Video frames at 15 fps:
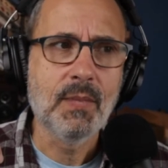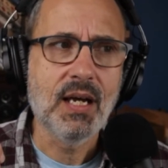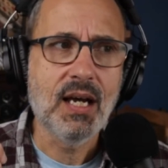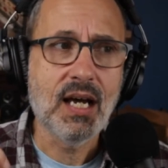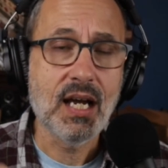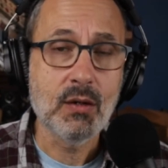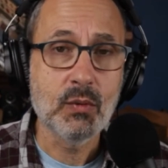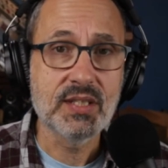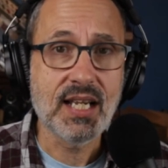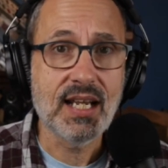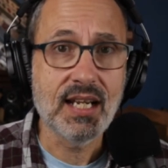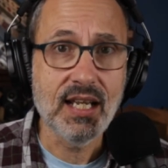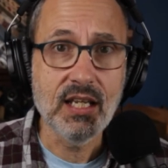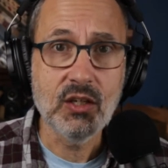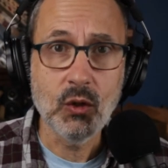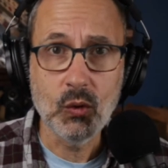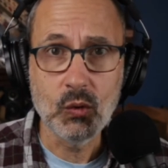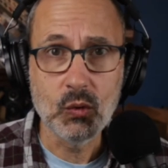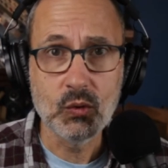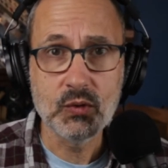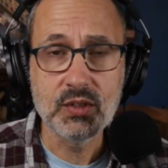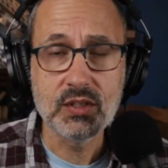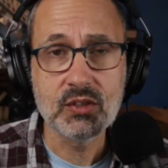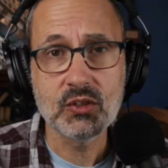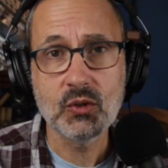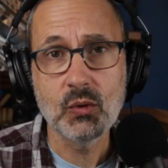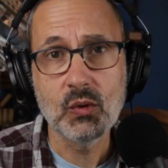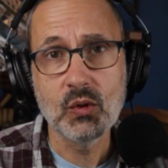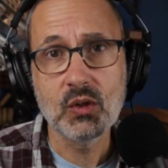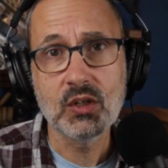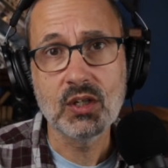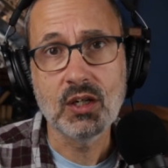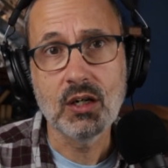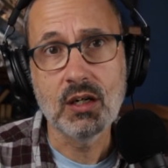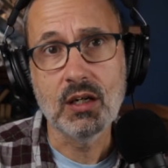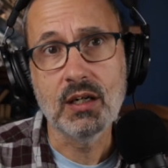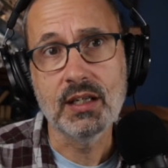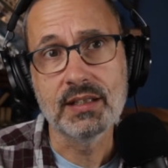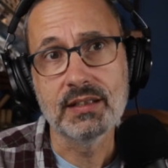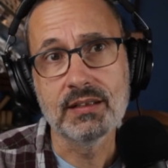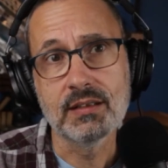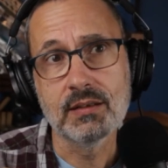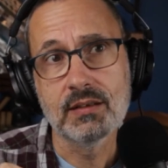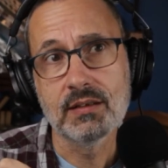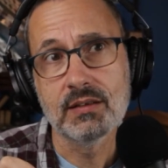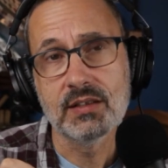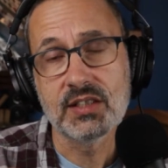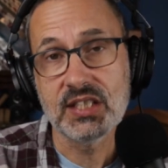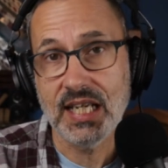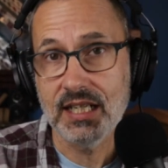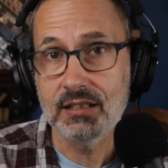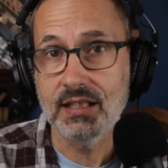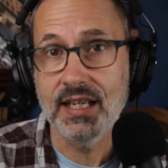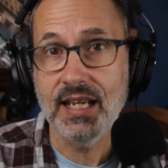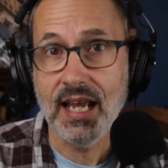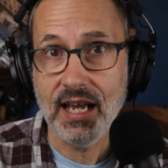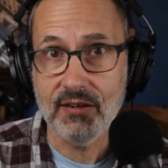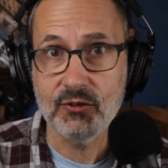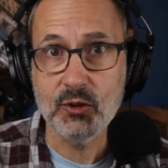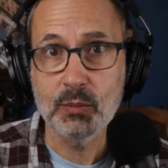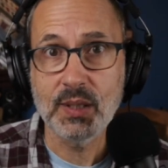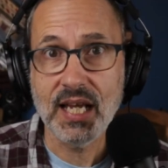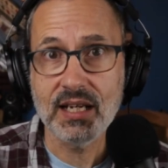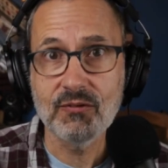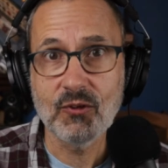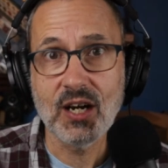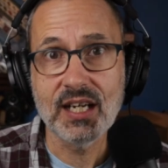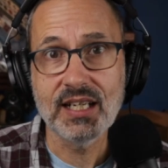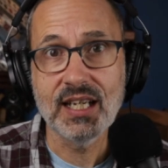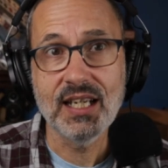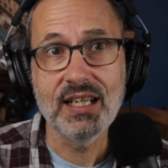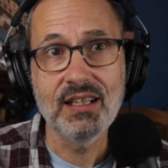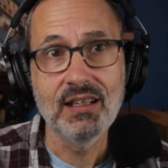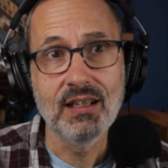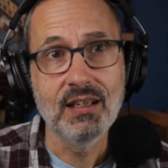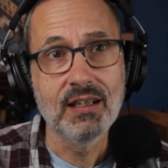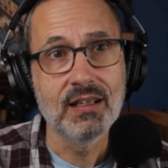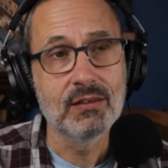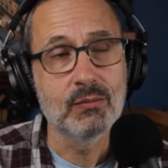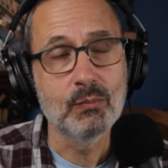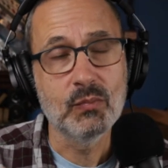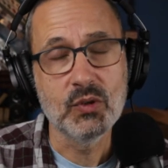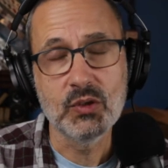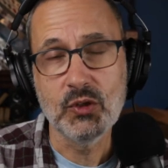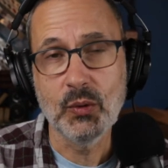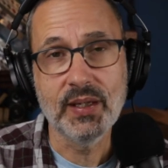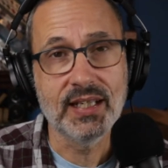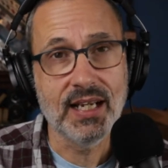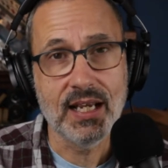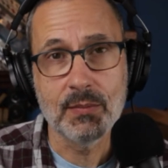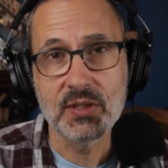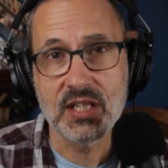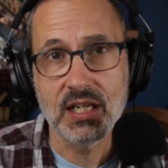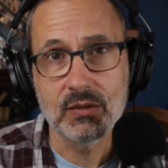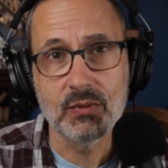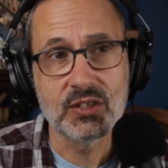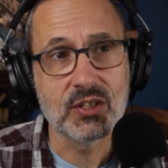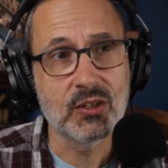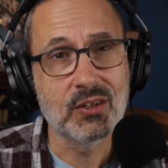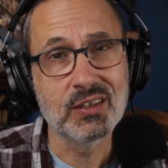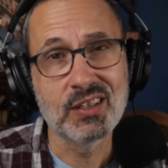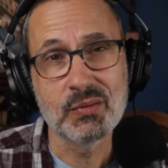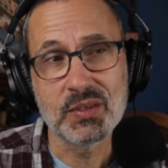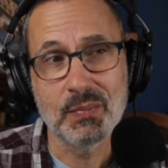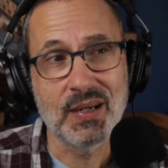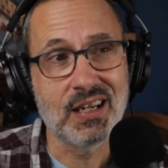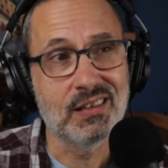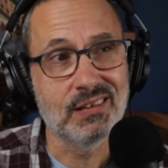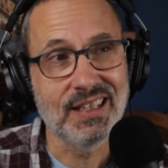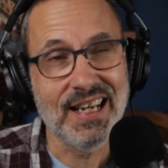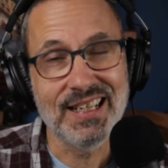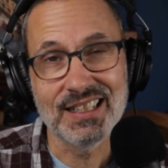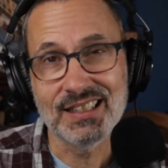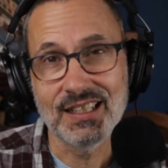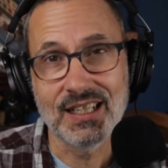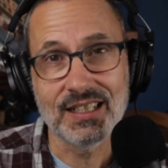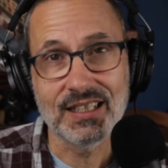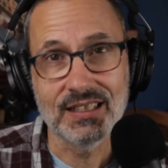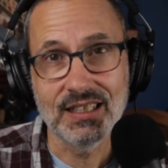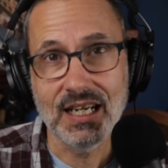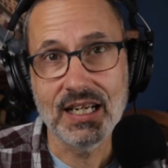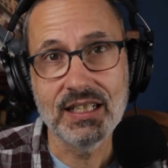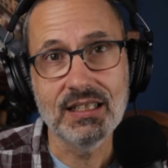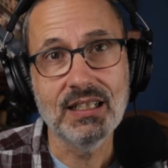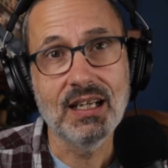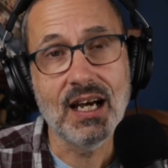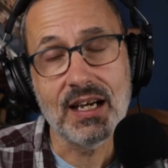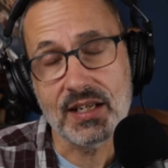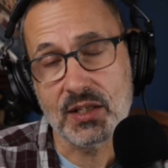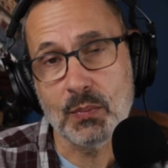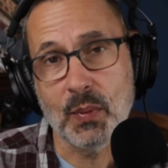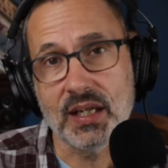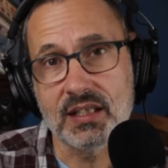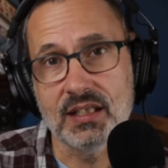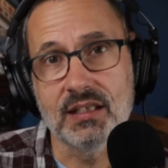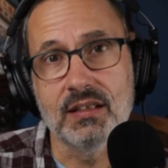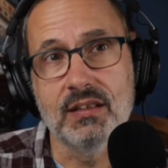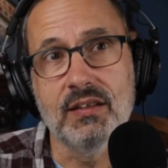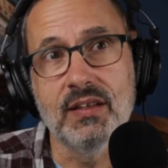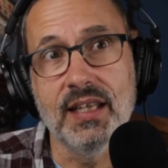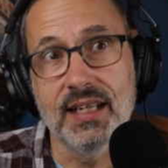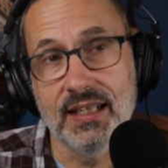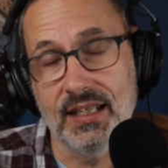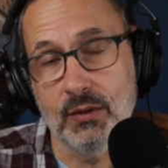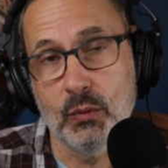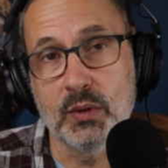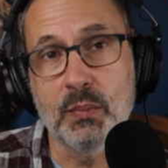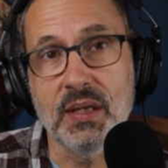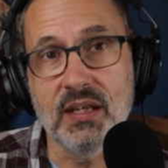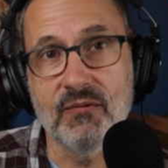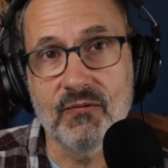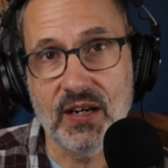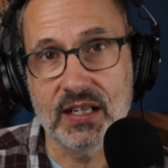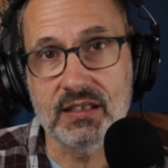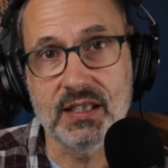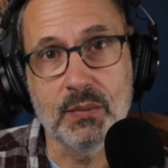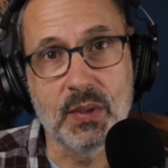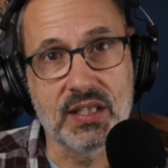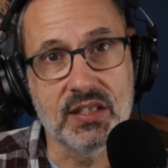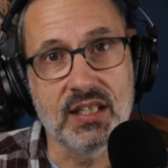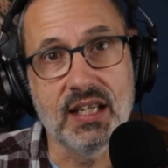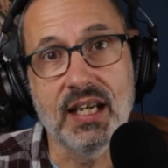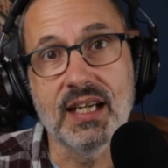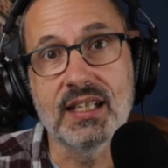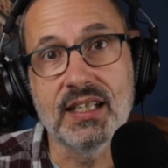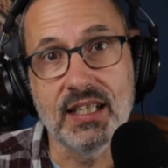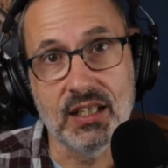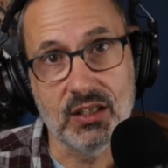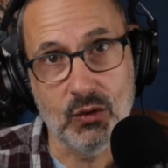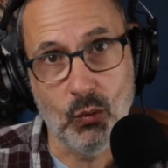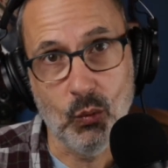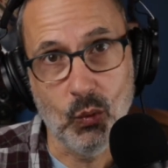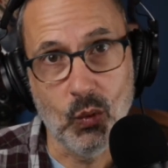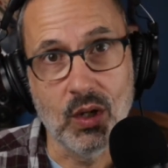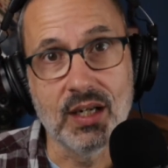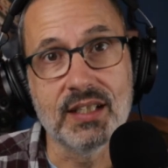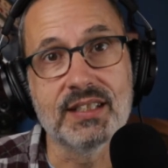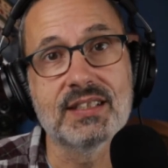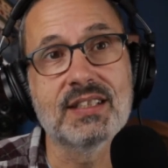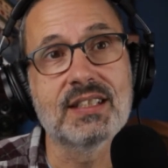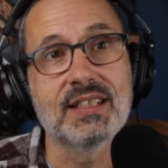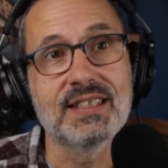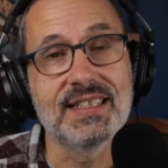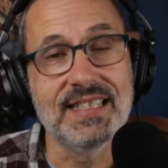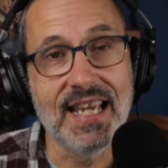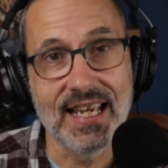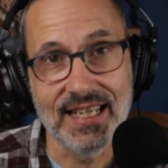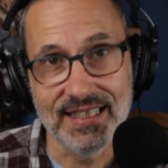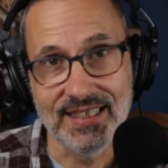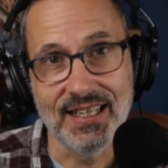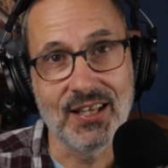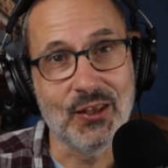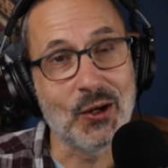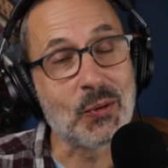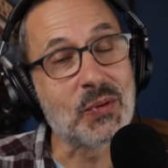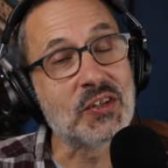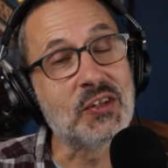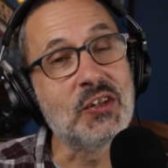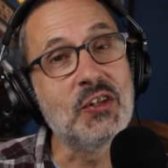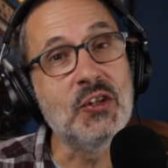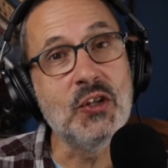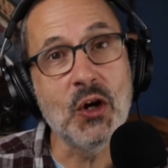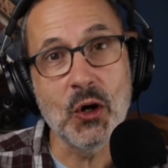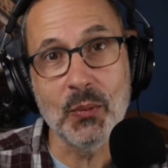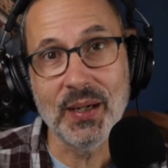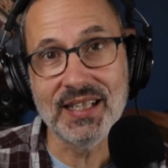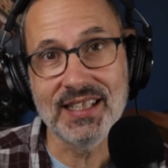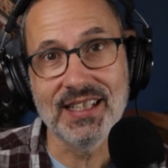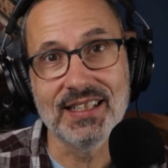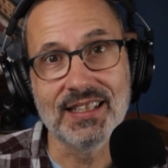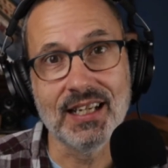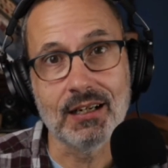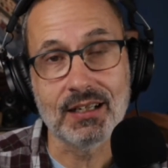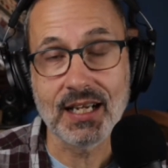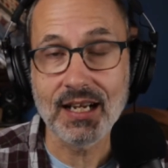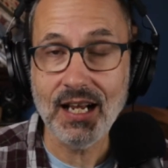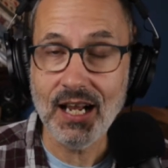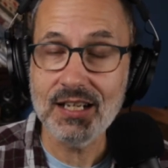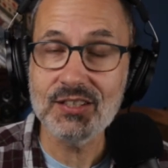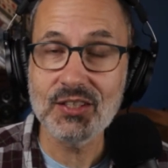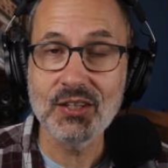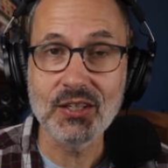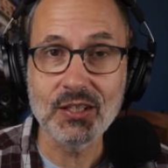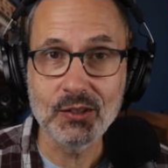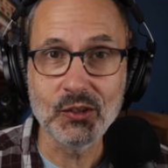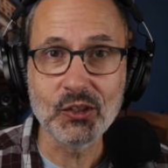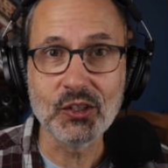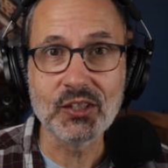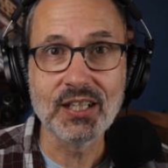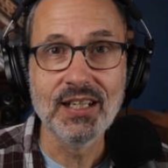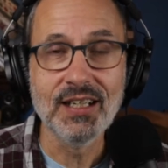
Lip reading: I was at a Kohl's store on Saturday after Black Friday doing an Amazon return. It was about 8 o'clock at night. I expected that it would be fairly busy, and it was dead. There was nobody in there. And I asked the clerk